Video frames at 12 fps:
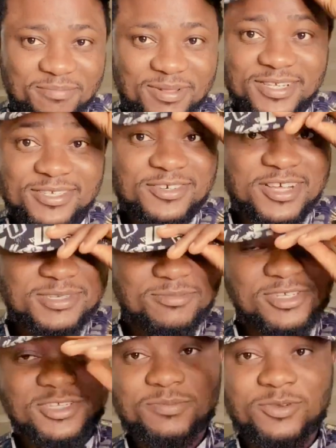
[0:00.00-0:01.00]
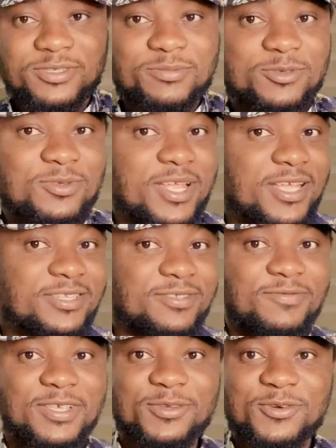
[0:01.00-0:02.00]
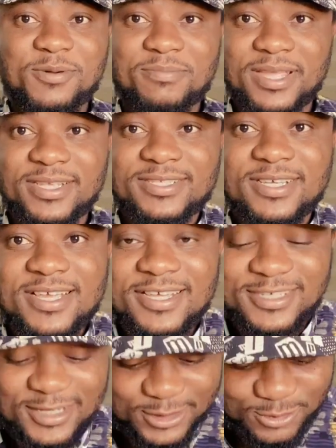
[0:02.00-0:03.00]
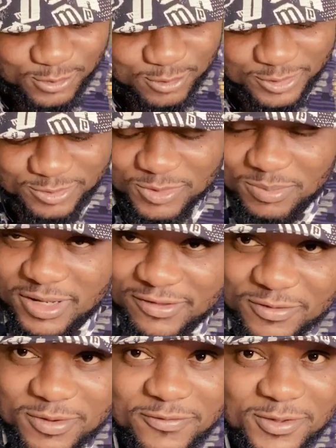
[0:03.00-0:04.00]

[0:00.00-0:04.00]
Please try as much as possible to like this video, comment, share it on all social platforms.